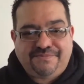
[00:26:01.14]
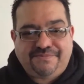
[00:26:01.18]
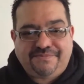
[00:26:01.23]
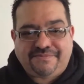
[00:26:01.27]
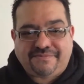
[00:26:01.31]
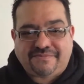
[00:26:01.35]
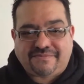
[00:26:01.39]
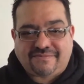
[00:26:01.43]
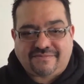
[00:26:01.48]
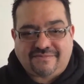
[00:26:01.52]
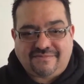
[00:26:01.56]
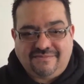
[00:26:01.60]

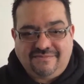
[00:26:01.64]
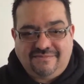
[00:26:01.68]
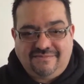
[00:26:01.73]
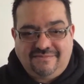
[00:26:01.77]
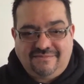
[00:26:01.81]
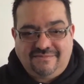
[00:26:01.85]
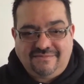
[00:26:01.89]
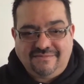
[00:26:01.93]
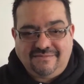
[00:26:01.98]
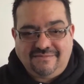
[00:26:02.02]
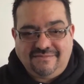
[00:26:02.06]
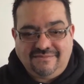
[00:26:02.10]

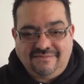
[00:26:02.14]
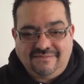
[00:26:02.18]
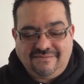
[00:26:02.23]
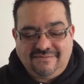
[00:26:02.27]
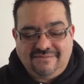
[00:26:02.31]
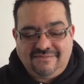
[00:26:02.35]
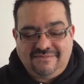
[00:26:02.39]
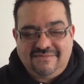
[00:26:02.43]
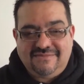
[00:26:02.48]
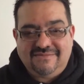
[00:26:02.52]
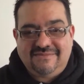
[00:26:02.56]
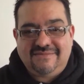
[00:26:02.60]

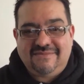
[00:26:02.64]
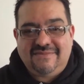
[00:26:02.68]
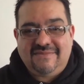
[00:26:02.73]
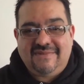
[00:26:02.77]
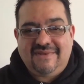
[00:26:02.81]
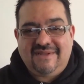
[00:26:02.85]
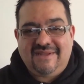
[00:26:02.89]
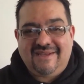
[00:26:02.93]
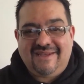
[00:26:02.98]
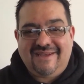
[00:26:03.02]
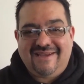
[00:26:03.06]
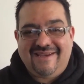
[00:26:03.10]

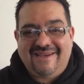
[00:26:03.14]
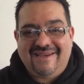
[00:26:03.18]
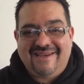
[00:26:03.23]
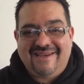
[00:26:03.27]
[no speech]